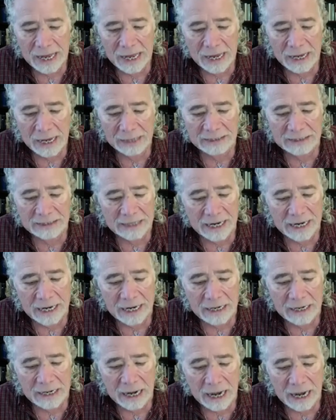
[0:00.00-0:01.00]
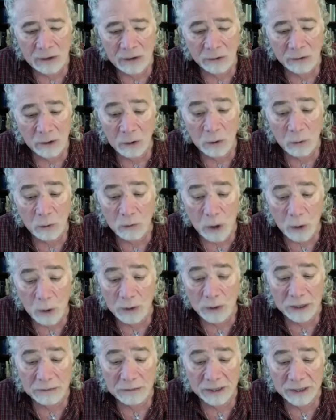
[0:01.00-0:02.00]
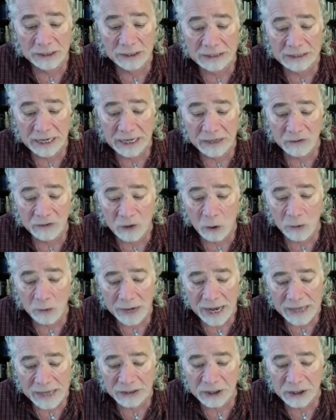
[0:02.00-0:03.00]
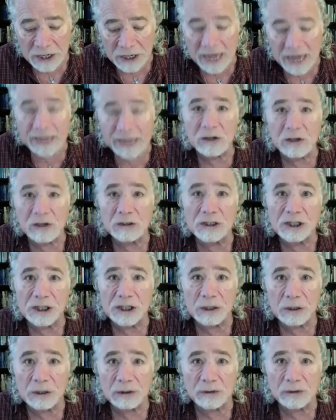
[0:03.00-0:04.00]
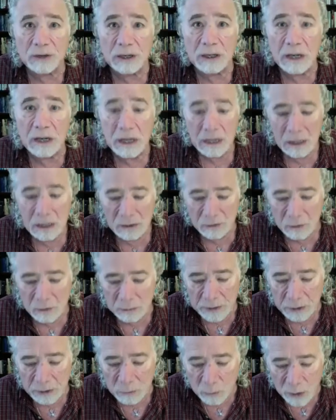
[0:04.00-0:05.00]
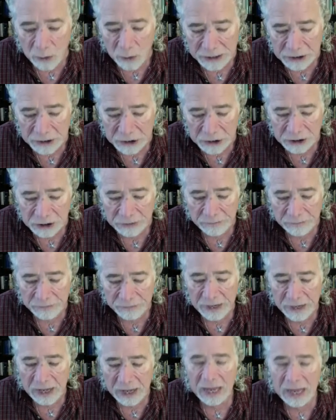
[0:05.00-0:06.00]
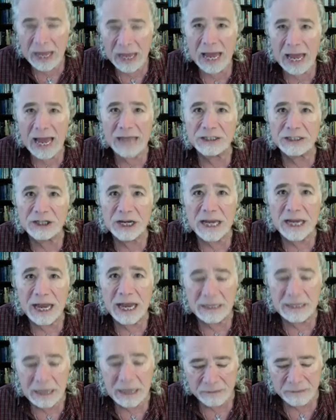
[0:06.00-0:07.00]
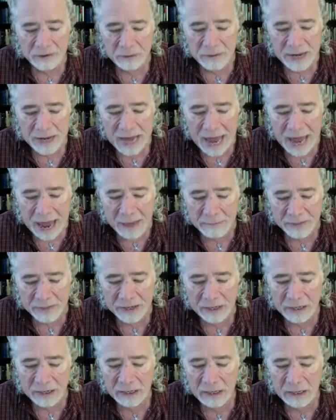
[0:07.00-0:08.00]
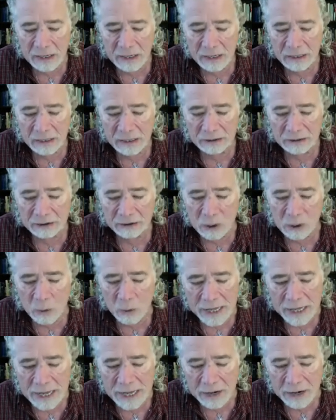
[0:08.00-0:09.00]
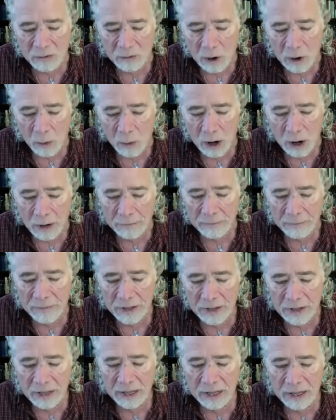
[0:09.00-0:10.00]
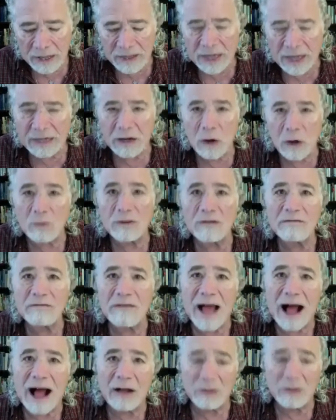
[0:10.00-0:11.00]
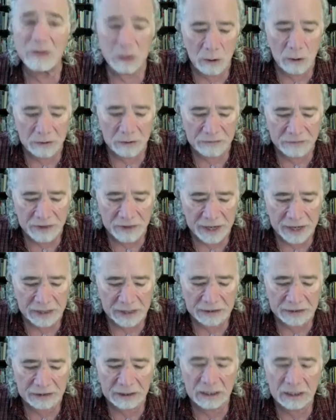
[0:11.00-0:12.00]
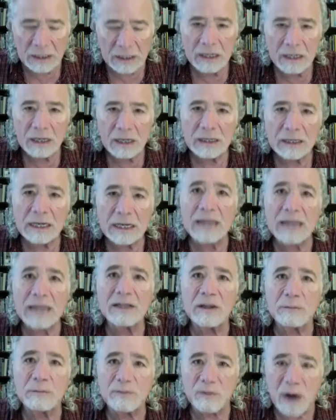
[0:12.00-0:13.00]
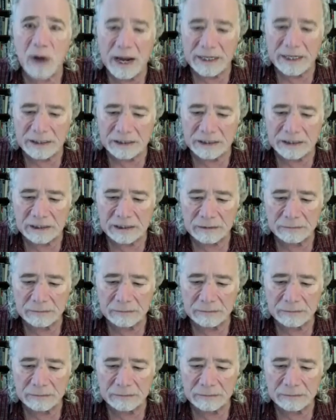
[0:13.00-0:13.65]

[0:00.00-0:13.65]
It said, I don't know who wrote it, but it said, don't educate your children to be rich. Educate them to be happy. So when they grow up, they know the value of things, not the price.